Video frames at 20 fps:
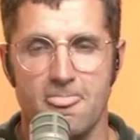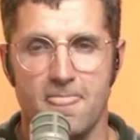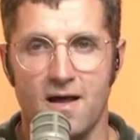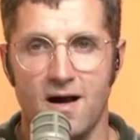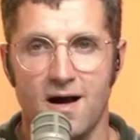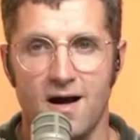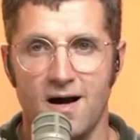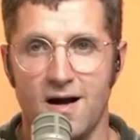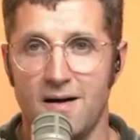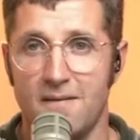
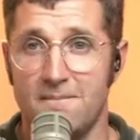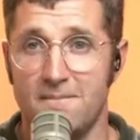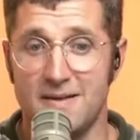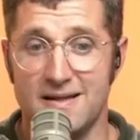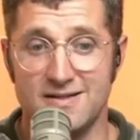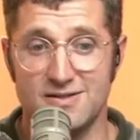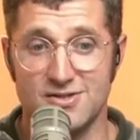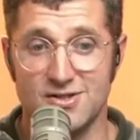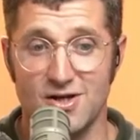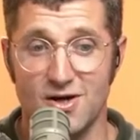Um,
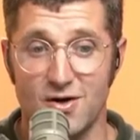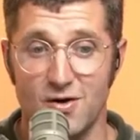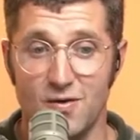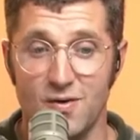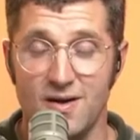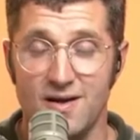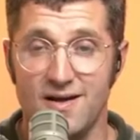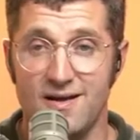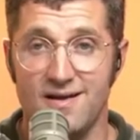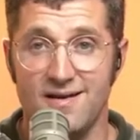and so
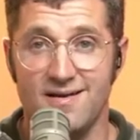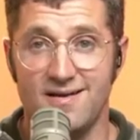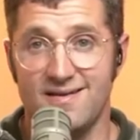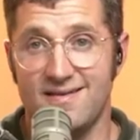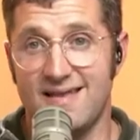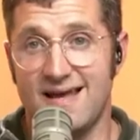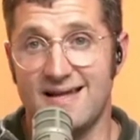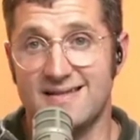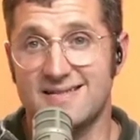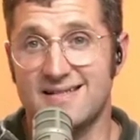
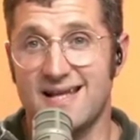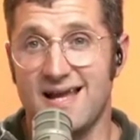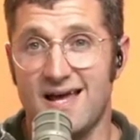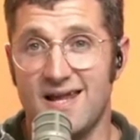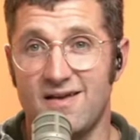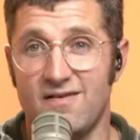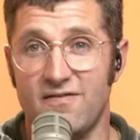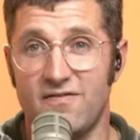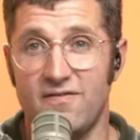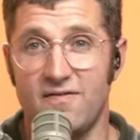that's
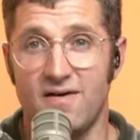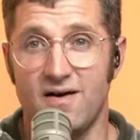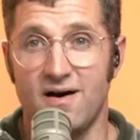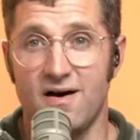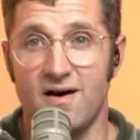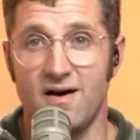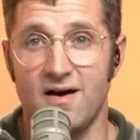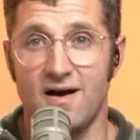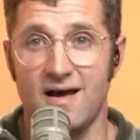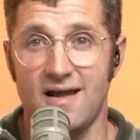kind of uh,